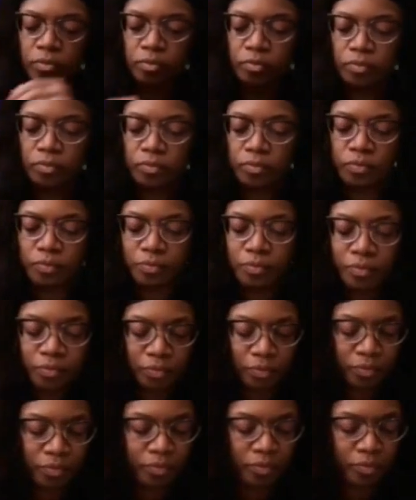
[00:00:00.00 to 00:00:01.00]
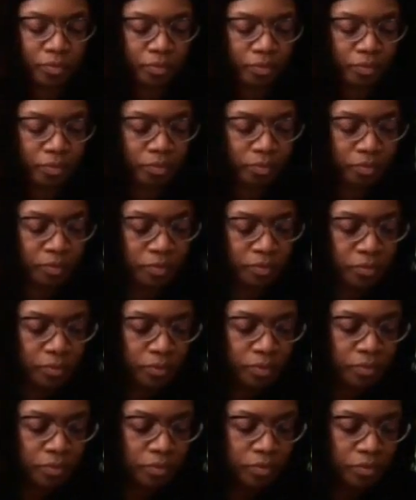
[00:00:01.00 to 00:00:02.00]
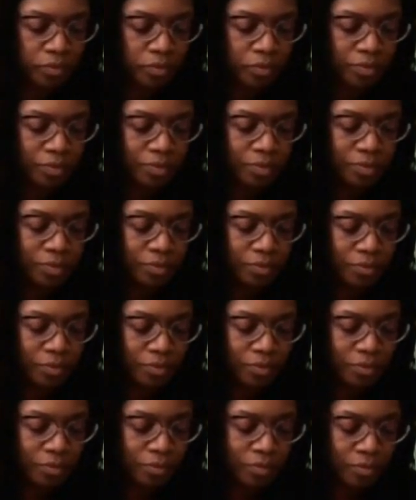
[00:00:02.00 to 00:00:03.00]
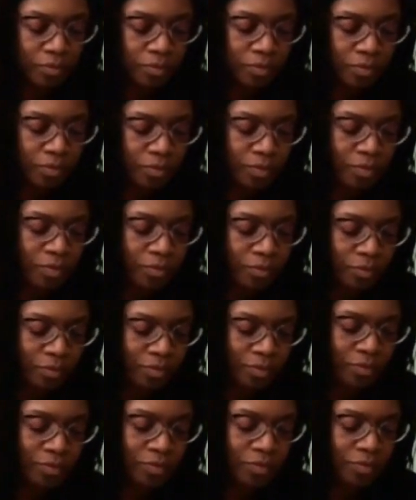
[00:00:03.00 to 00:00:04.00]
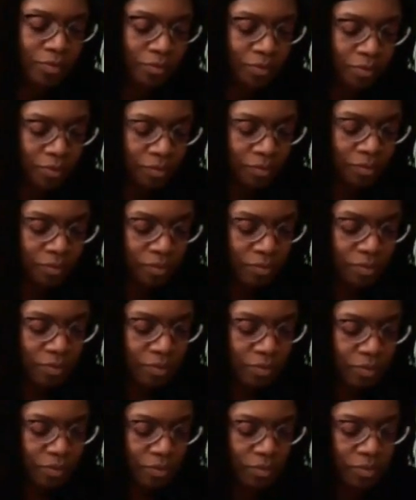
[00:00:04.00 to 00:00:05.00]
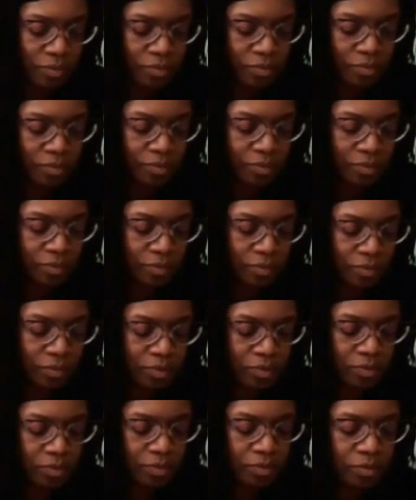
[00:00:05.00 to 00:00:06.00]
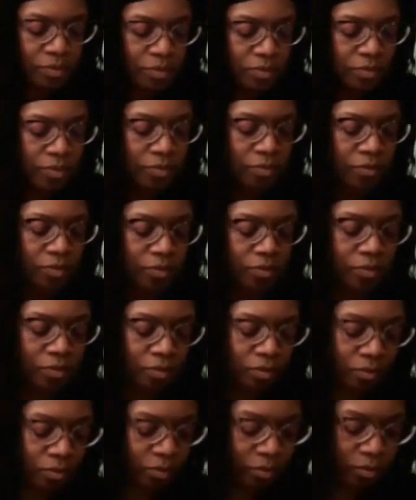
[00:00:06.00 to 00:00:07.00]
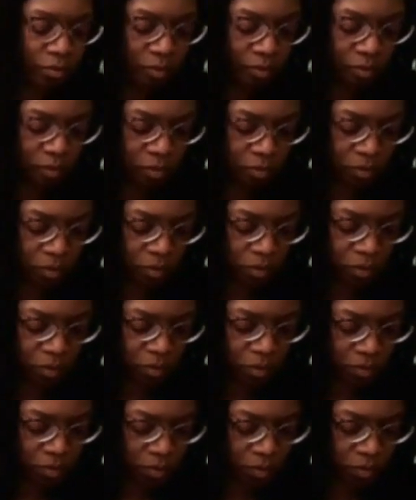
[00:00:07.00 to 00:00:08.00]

This person isn't speaking.